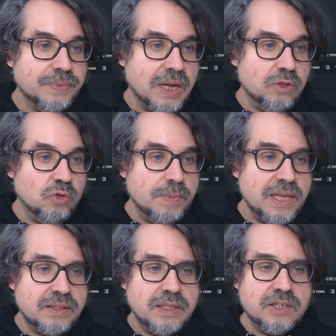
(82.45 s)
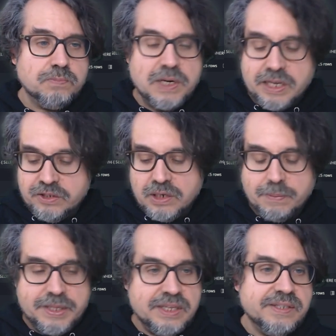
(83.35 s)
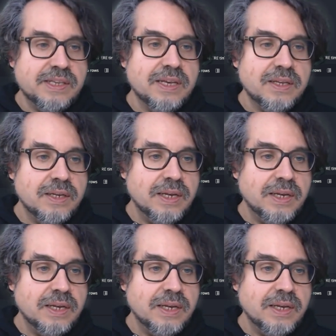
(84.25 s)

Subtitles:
and to make the explanation a bit easier,